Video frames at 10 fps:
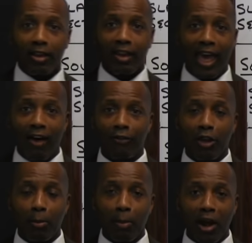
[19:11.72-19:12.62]
Now,
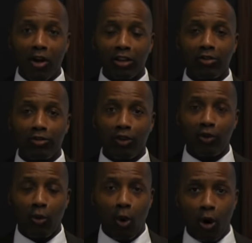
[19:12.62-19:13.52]
the American
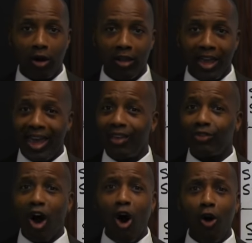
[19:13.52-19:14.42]
Civil War,
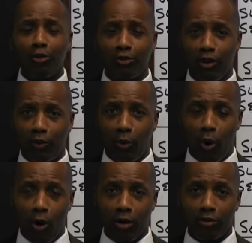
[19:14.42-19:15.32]
as all civil
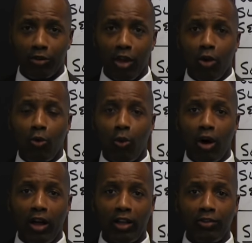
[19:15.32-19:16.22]
wars,
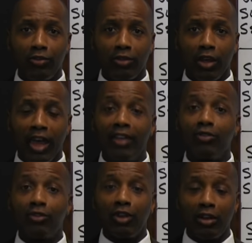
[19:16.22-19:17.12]
was
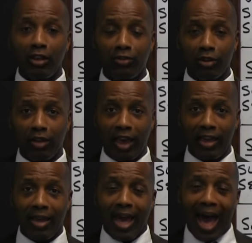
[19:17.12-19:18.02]
and still is
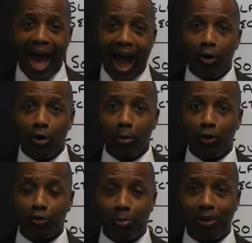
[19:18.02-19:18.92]
today our
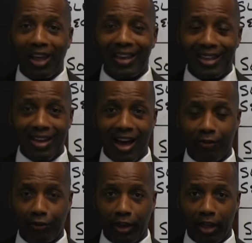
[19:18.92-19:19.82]
most bloody
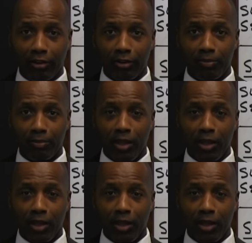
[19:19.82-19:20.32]
conflict.